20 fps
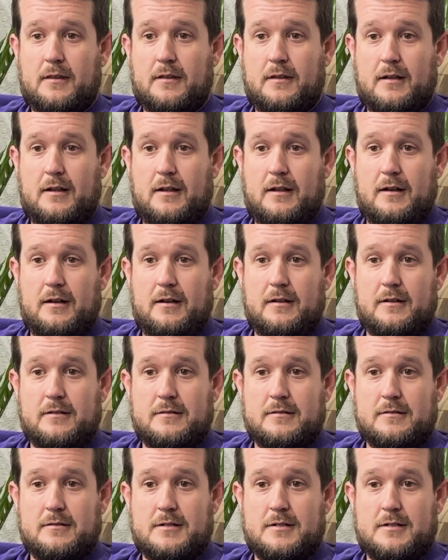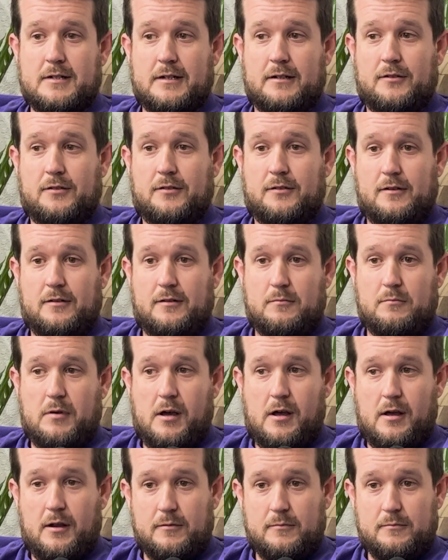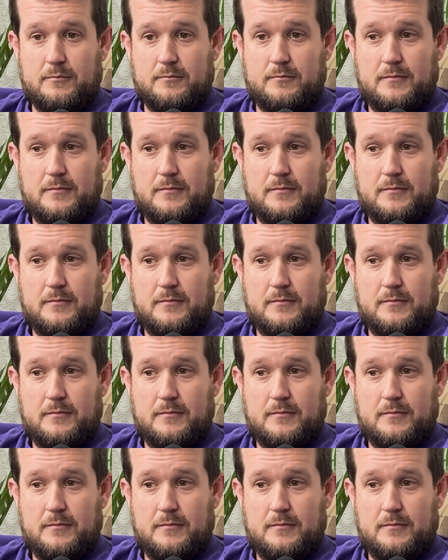and it sinks to the bottom.